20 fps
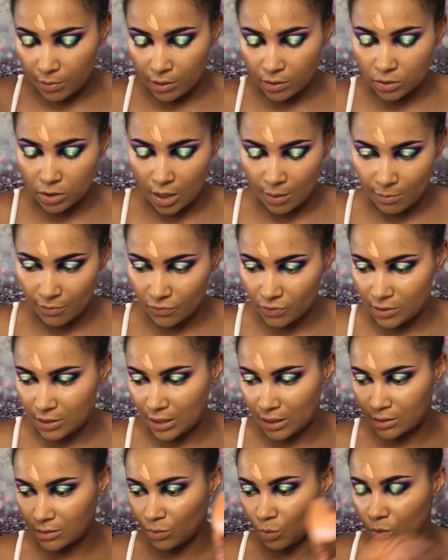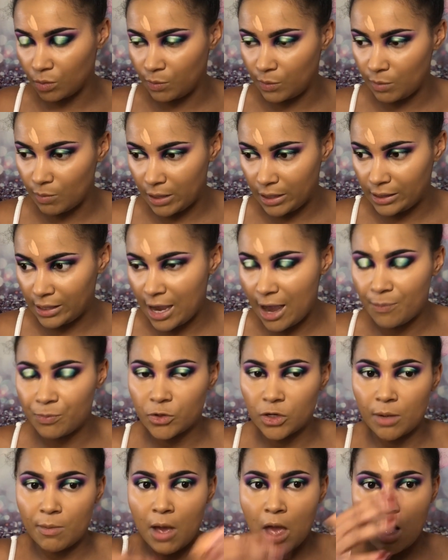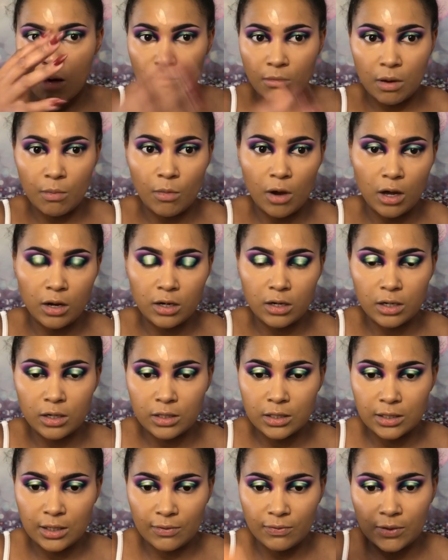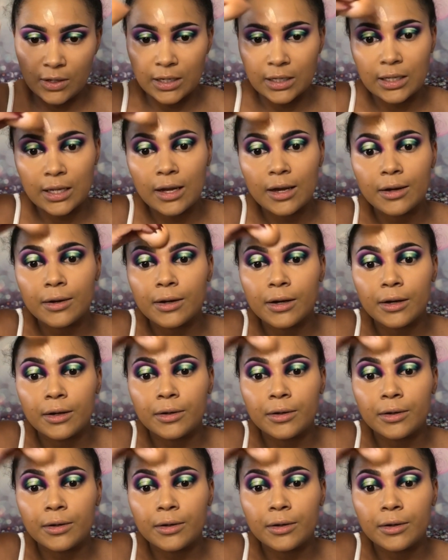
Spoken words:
on top of the desk will be my laptop, my monitor and stuff like that.